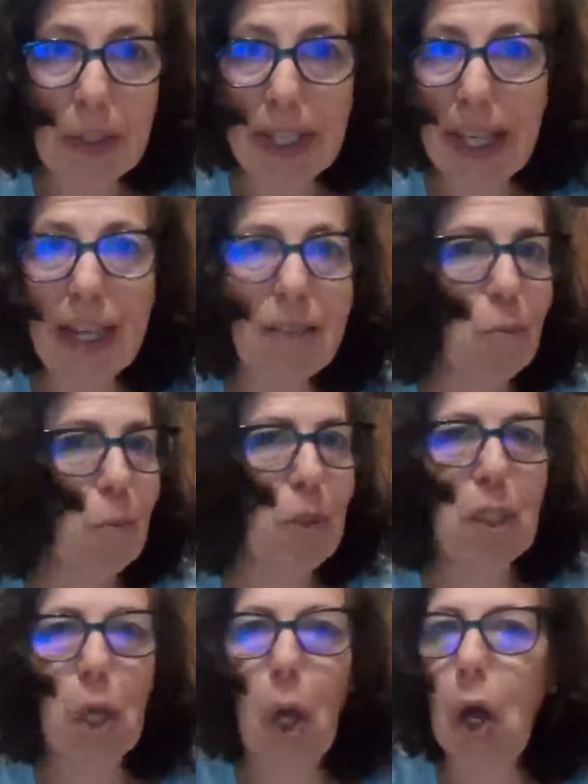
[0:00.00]
But again,
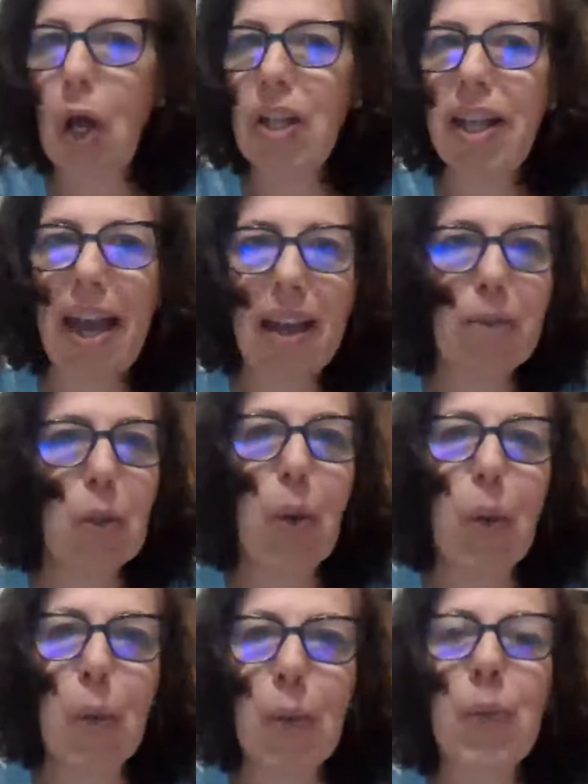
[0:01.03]
we all have
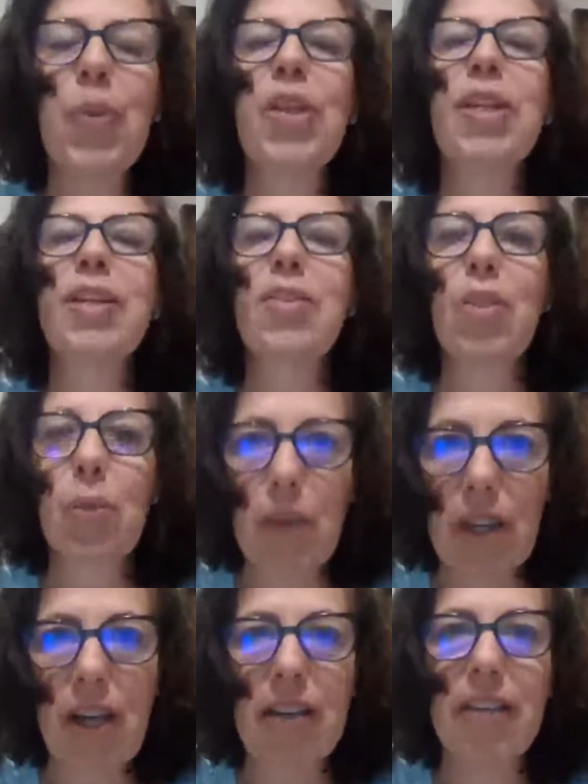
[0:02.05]
our own things
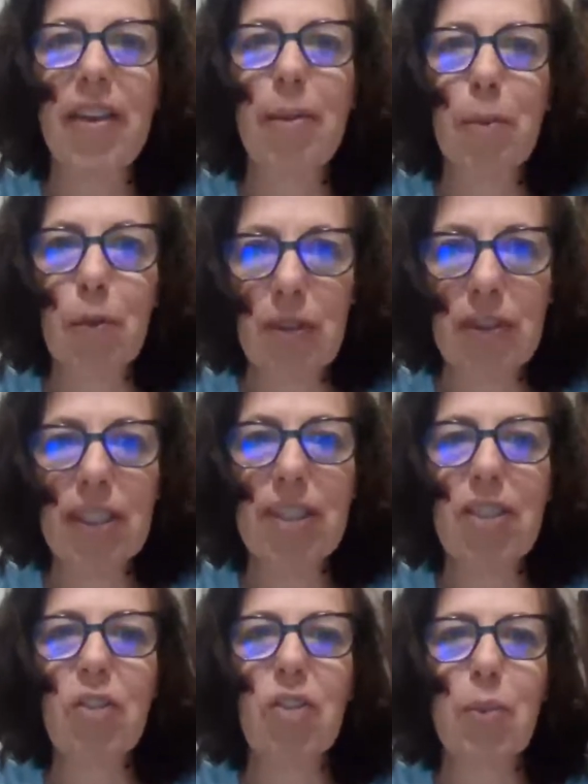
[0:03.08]
going on that
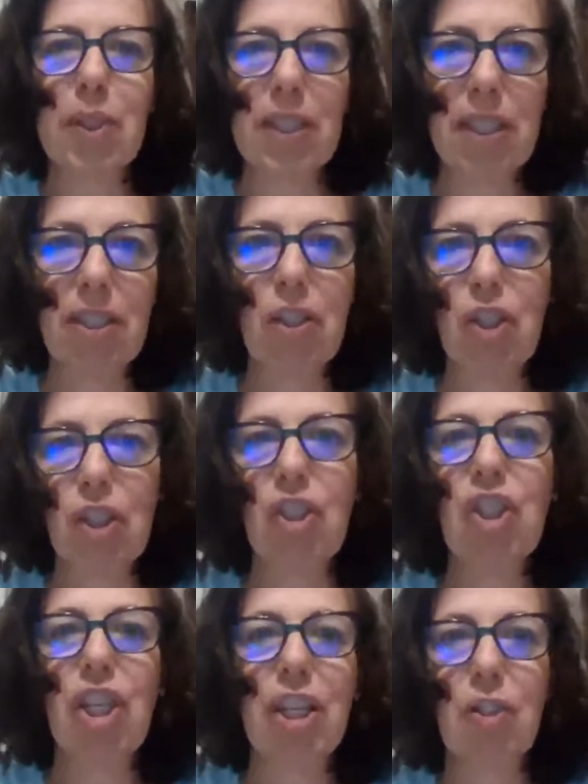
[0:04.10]
motivate us, that we need to
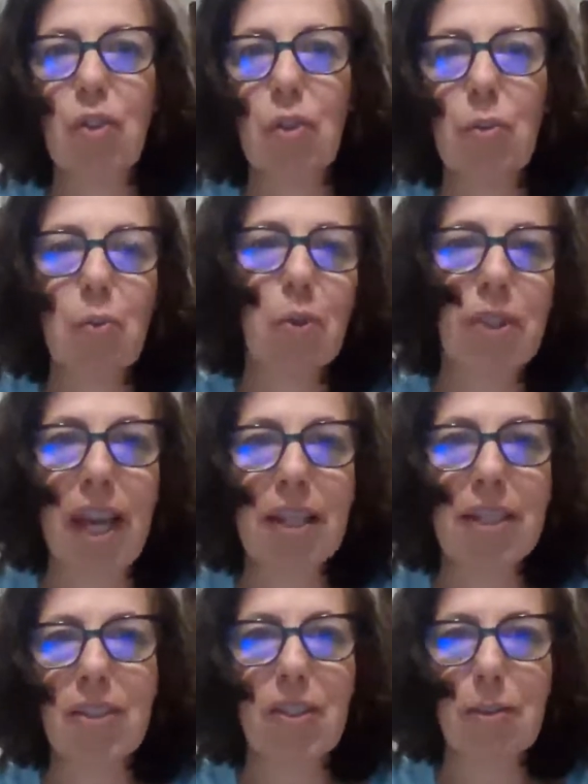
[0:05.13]
change or will
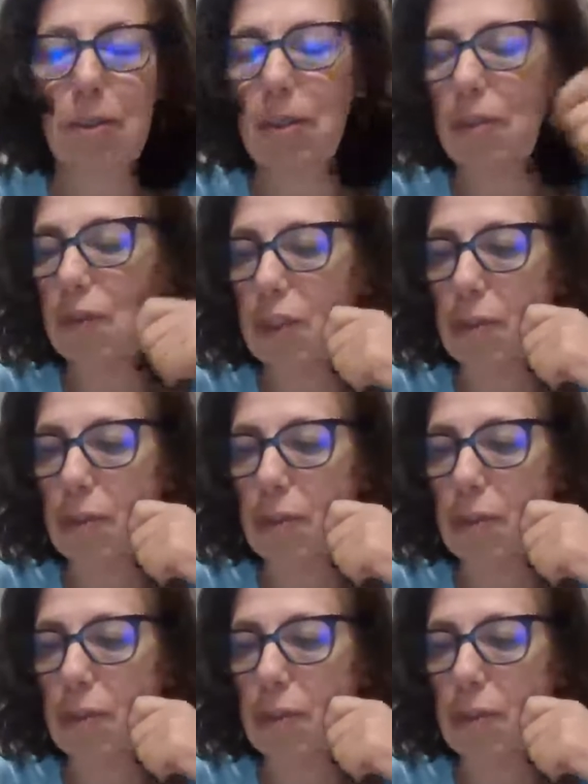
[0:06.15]
get us to